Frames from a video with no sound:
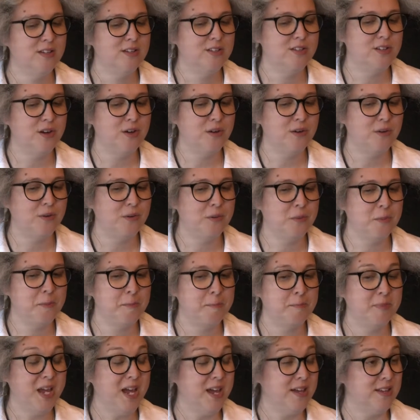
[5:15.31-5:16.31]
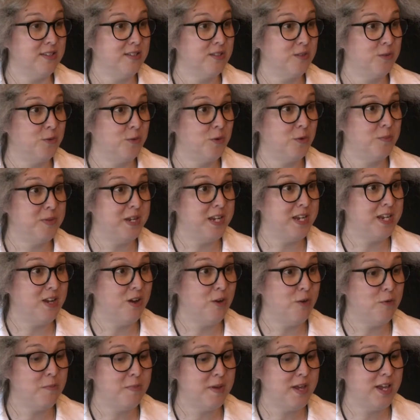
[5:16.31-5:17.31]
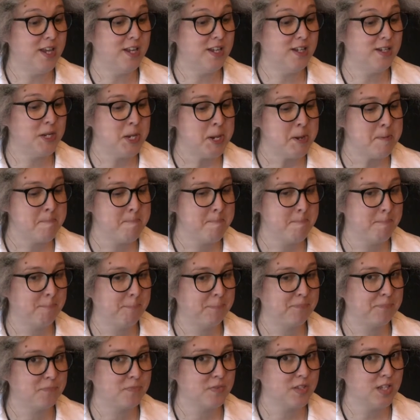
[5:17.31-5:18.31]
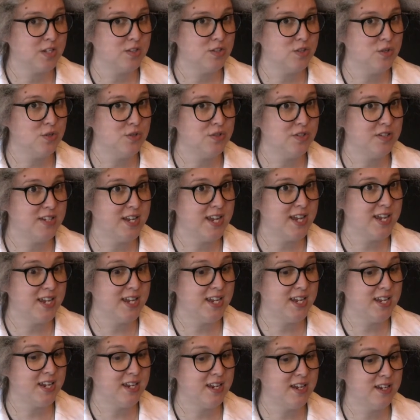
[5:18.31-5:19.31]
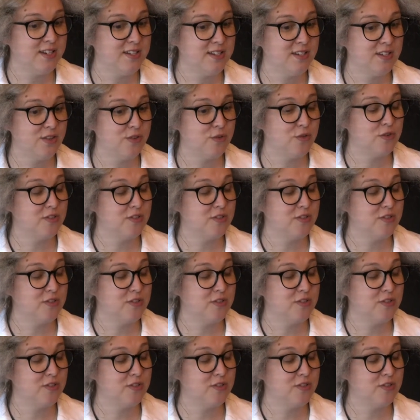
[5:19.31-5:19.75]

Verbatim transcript: So, yeah. So we'll be open Tuesday through